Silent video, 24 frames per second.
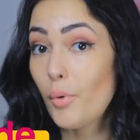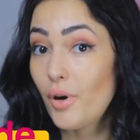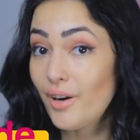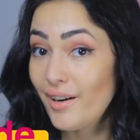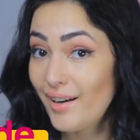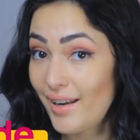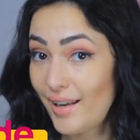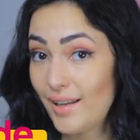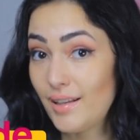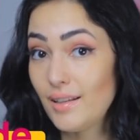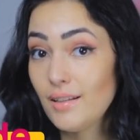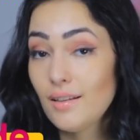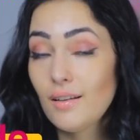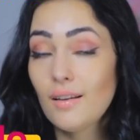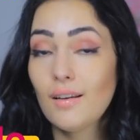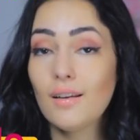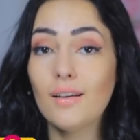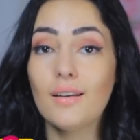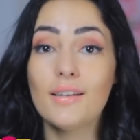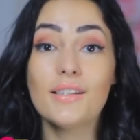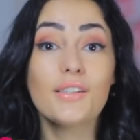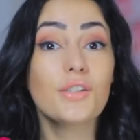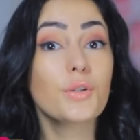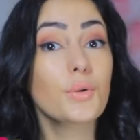we're in,
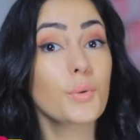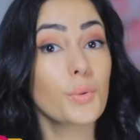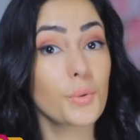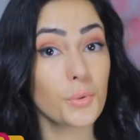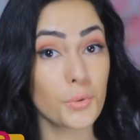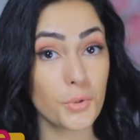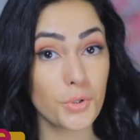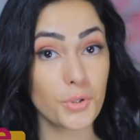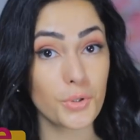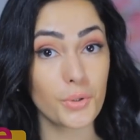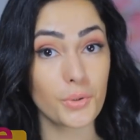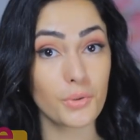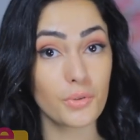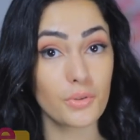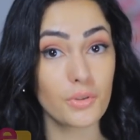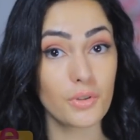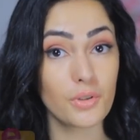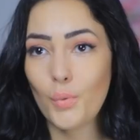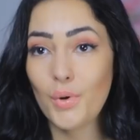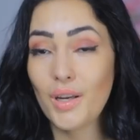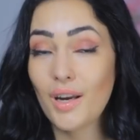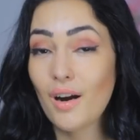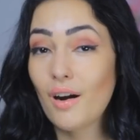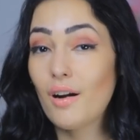it's crucial.
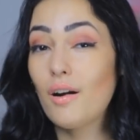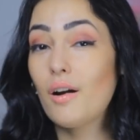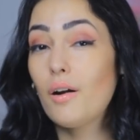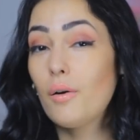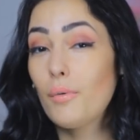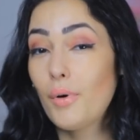We are